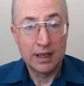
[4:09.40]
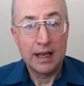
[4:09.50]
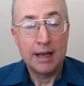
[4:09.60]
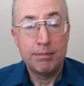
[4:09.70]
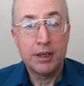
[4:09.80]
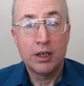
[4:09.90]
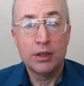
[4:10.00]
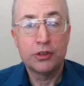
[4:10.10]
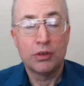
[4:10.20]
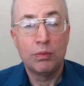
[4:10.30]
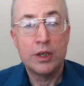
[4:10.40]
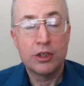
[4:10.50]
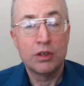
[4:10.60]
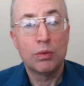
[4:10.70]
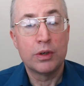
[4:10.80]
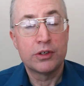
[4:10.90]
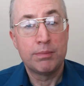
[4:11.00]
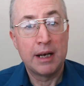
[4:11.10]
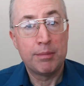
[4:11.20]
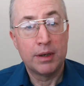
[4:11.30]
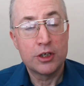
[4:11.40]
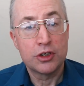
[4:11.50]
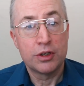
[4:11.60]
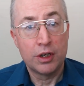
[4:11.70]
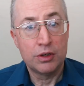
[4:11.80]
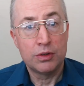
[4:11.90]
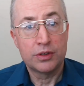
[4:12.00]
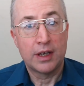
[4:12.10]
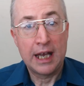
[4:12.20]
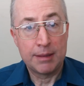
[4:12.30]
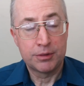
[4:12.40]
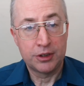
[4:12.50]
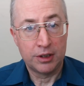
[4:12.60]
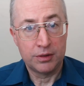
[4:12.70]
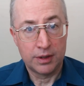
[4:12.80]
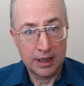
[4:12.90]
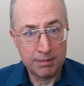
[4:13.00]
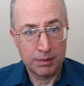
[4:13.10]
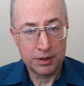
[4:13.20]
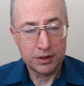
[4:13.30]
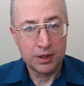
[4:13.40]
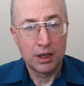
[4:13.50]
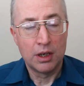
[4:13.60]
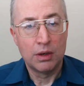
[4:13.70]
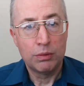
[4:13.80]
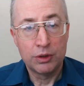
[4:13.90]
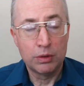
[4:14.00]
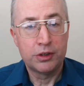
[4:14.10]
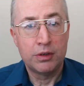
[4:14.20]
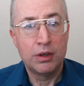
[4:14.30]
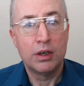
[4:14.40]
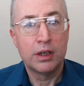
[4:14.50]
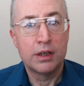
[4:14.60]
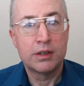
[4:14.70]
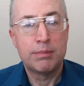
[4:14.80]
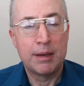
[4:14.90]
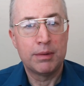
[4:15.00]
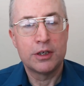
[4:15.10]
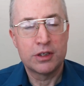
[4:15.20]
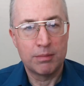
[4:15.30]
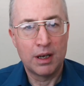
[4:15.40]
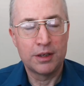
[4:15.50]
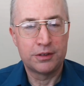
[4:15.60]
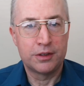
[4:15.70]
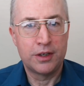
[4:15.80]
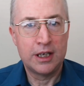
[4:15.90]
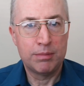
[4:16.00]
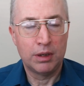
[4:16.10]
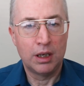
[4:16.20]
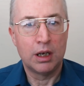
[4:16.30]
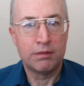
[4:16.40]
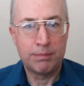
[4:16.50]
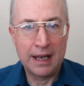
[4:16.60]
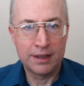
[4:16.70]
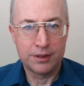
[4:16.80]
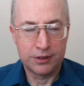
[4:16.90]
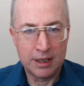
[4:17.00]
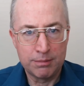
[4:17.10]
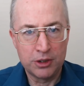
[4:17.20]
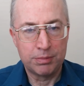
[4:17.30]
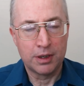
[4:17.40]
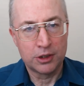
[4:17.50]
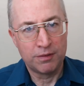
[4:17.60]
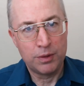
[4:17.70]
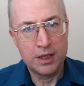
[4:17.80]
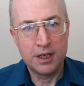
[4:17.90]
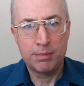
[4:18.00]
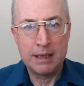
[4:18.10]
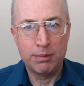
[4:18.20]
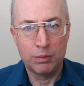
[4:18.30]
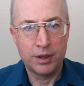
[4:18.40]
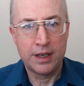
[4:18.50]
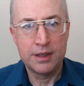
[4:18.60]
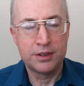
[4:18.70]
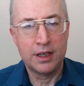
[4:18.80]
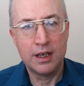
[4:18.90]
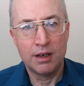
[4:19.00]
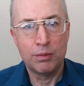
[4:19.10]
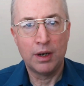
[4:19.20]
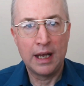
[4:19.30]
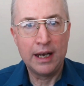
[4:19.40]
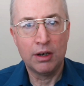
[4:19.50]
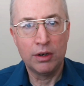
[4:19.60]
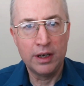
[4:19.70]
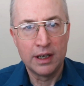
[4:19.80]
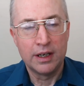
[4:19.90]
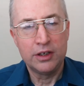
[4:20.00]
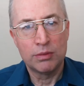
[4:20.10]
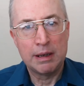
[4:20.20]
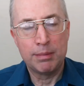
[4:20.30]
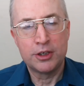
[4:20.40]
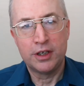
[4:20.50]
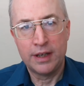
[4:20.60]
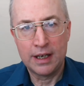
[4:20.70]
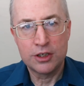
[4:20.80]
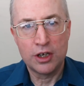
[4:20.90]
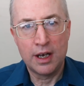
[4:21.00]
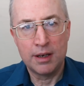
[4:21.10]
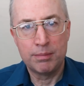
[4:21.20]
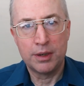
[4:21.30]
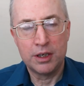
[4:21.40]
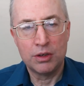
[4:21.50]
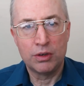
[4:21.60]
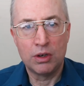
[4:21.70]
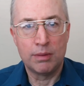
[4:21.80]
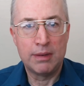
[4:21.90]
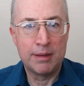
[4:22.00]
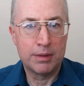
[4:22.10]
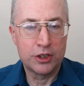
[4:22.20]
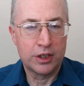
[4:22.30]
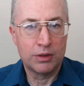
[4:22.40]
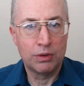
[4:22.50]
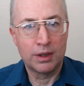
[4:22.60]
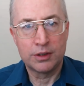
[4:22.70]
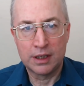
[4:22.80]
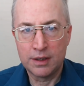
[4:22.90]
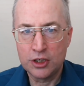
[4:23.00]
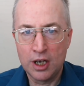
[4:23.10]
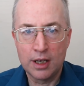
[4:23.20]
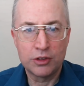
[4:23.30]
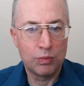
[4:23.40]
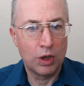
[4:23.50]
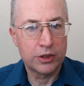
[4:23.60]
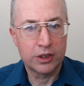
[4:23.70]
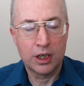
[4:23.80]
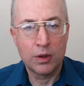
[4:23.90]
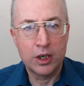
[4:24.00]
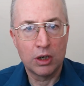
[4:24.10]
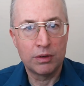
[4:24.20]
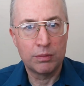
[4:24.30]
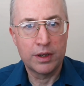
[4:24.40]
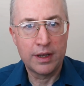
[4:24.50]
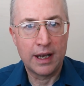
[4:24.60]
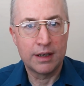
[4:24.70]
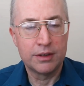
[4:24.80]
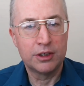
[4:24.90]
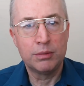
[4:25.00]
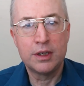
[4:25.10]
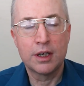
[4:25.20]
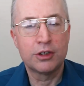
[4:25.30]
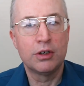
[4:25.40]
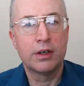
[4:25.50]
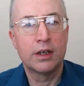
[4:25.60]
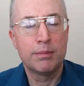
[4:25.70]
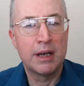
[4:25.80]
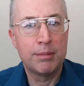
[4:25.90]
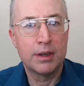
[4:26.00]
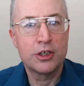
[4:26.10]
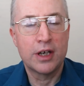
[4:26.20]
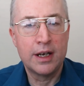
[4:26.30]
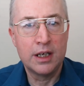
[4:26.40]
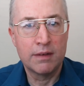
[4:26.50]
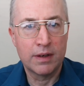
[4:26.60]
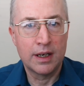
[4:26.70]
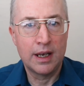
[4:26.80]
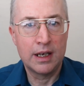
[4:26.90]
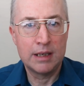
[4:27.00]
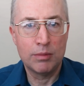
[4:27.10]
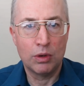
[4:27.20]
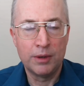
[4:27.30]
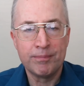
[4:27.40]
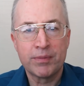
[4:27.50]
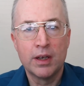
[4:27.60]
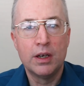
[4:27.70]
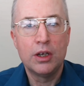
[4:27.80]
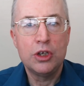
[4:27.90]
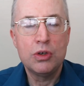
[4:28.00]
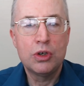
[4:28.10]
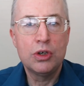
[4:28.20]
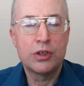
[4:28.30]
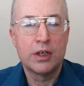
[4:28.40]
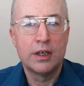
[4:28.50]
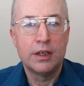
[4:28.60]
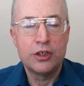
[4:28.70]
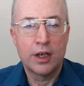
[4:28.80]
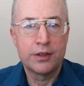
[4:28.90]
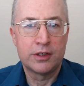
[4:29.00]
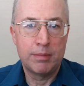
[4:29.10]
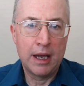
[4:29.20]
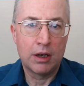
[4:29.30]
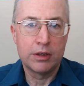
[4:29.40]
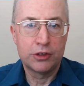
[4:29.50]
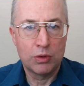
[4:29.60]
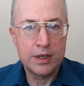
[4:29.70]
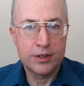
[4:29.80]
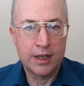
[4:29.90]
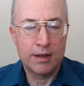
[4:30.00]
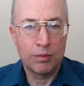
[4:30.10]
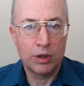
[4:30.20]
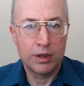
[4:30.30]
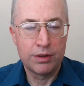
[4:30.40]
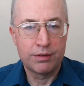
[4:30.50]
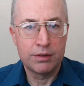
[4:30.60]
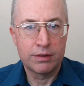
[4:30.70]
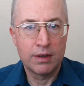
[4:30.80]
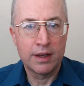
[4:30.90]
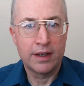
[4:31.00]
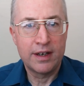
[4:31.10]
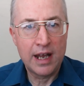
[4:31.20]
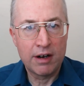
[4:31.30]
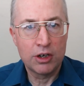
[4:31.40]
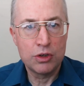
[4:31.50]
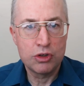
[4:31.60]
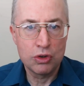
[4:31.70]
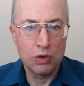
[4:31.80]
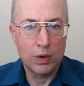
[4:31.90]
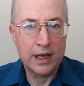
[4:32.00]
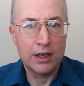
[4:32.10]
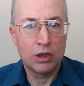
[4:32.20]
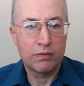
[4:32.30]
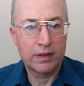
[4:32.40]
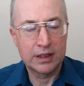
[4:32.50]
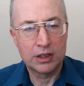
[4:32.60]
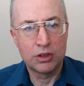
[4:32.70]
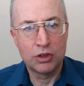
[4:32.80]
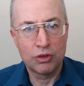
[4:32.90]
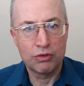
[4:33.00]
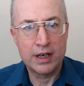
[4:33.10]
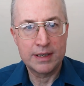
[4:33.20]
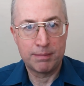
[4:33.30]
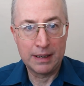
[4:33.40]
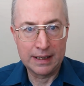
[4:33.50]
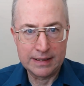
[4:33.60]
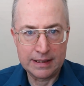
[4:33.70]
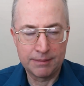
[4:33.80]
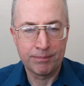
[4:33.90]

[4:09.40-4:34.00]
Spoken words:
And because we don't want to publish those absolute numbers, we're also not going to publish the master table of balanced numbers, because if we did, people would then say, oh well, hang on, you're publishing that chart but you're not publishing all those other charts, what's going on with that? So we're just not going to publish any of it anymore. You could just about squeeze that one through the rather narrow doorway of credibility.